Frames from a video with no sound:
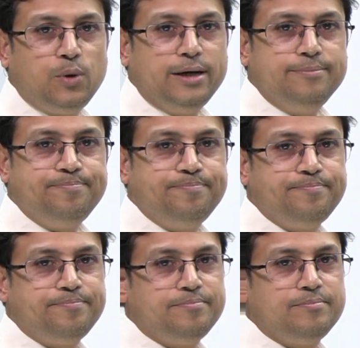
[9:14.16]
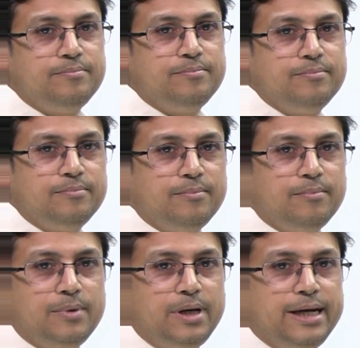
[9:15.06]
1.
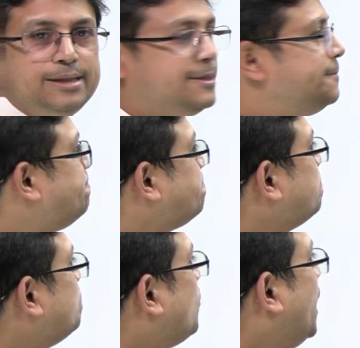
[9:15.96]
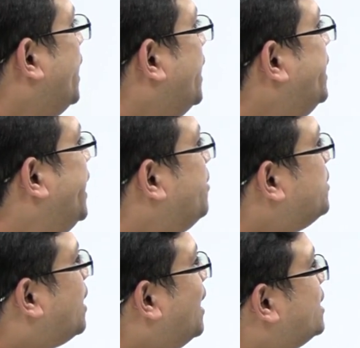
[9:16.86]
Next. Name
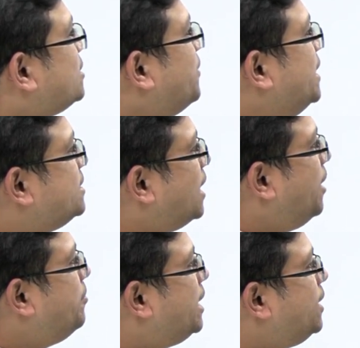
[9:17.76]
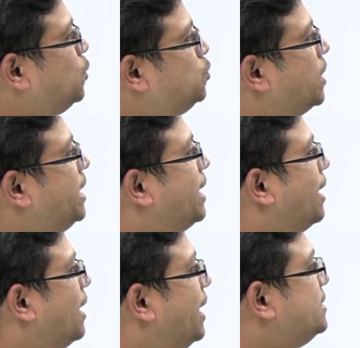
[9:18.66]
the class of enzyme that usually
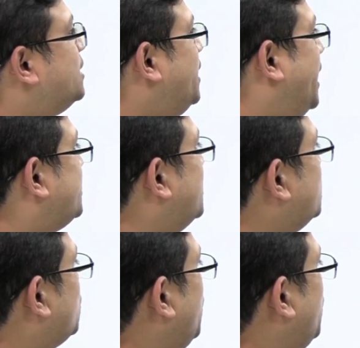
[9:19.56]
catalyze the reaction. So